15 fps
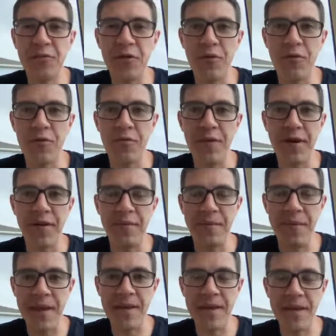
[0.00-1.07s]
where we're
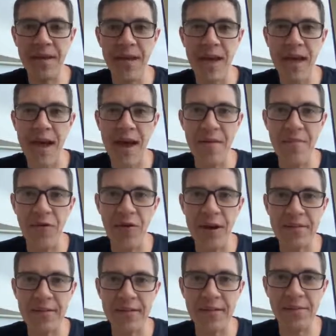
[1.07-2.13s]
making AI more
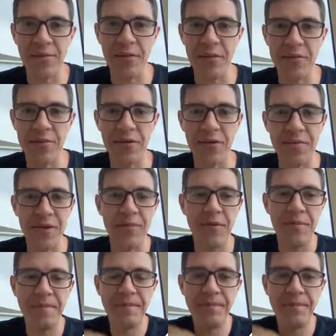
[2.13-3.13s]
accessible to more people.